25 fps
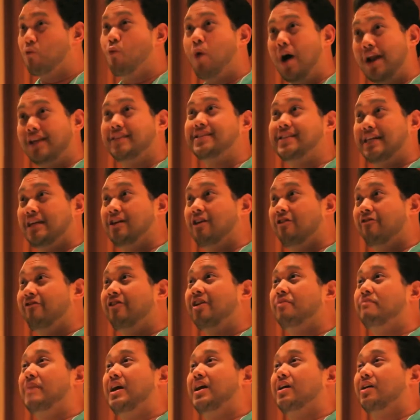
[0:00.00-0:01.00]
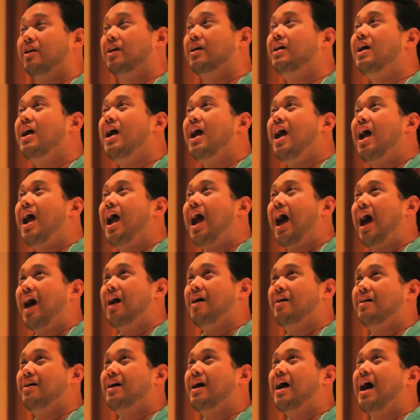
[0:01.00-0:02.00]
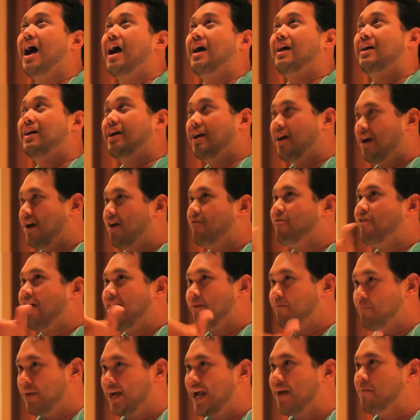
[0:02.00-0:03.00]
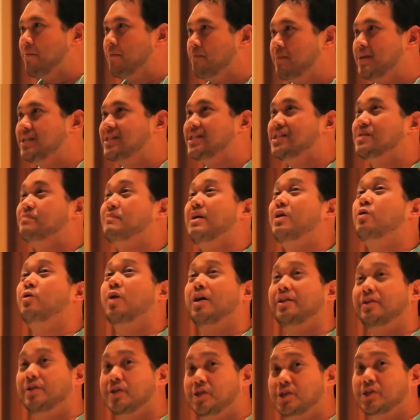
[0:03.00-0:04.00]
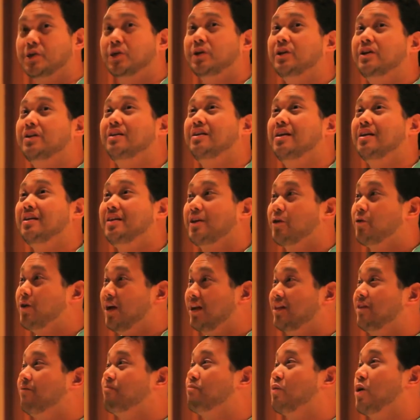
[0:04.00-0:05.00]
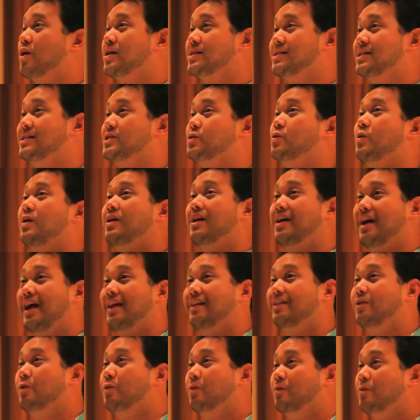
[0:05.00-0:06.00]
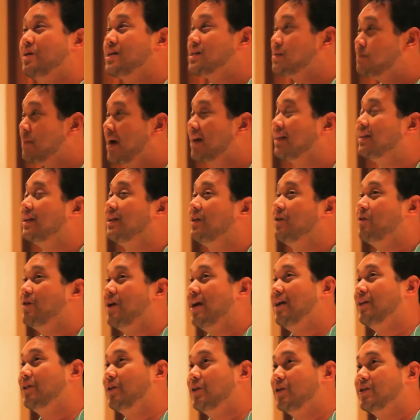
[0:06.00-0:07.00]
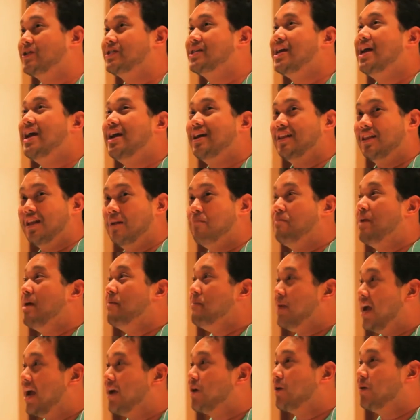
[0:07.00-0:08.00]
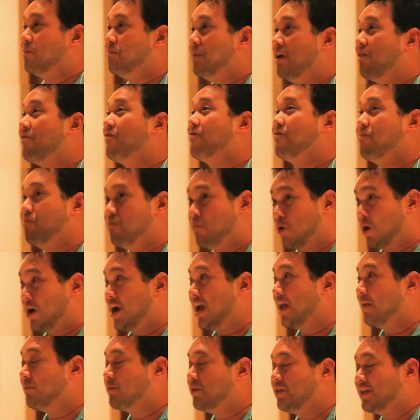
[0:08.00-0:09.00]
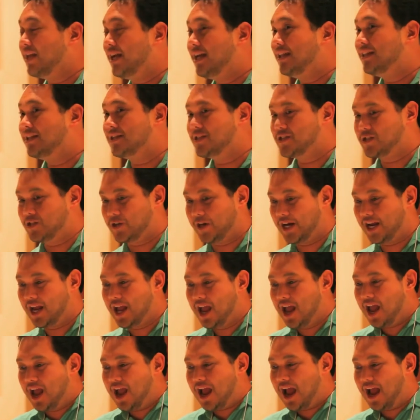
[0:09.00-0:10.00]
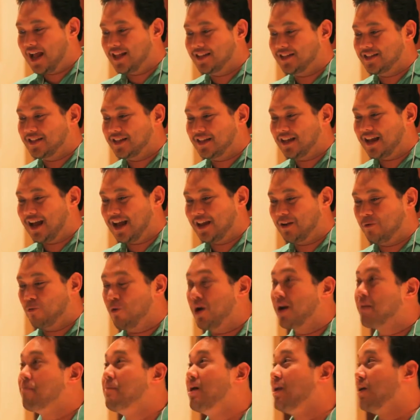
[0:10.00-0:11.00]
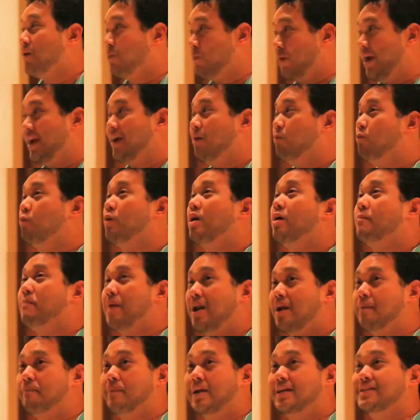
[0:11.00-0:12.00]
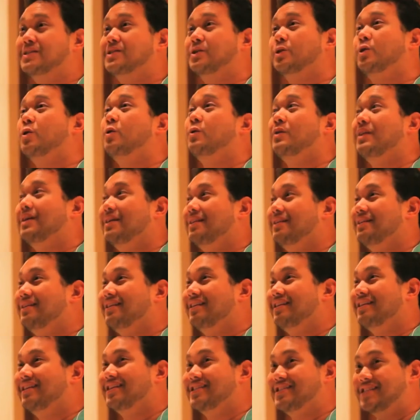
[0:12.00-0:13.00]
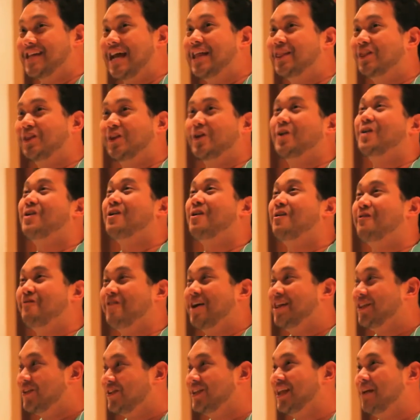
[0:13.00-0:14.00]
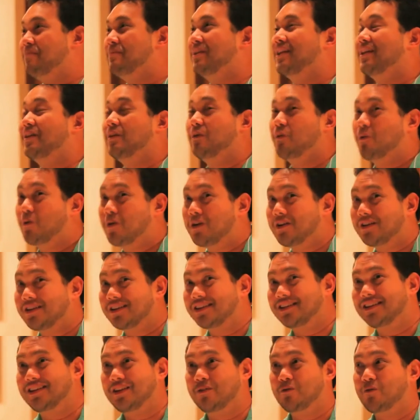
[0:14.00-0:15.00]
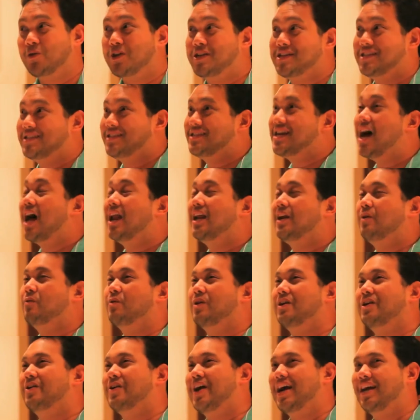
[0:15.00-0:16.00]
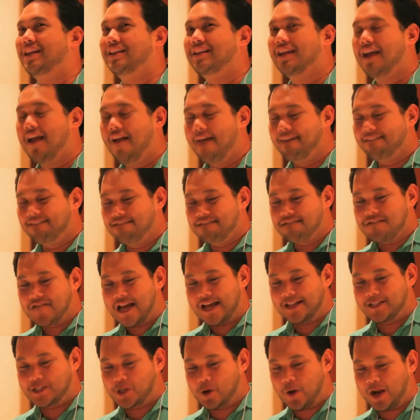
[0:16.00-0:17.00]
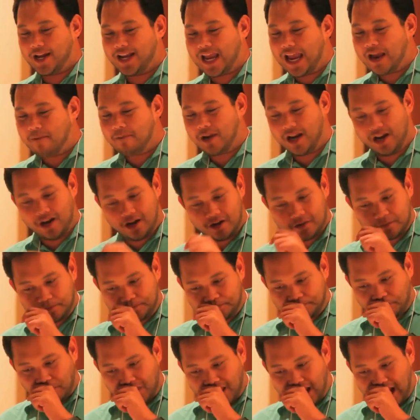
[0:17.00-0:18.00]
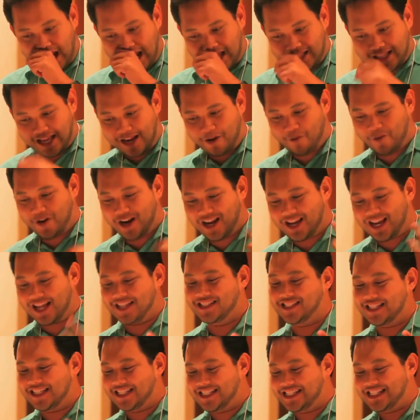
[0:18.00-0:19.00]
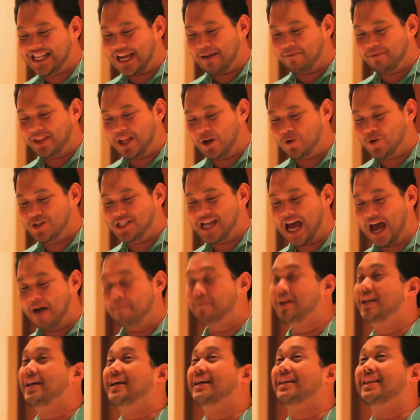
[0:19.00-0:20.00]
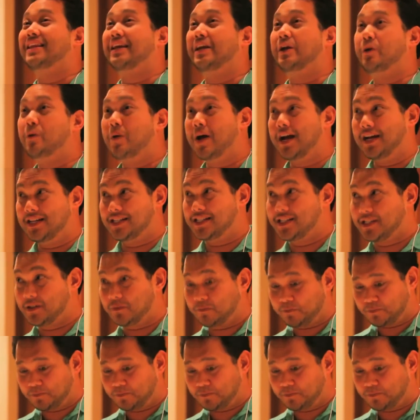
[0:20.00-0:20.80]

one single filmmaker uh, I, if I became a businessman who understood the creative process and who respected creators, then maybe I could be of more help to the industry. And, and what better way, where better place to go than the center of entertainment in the world, which is Hollywood, right? And so I came here and I realized that the same thing was happening in the US.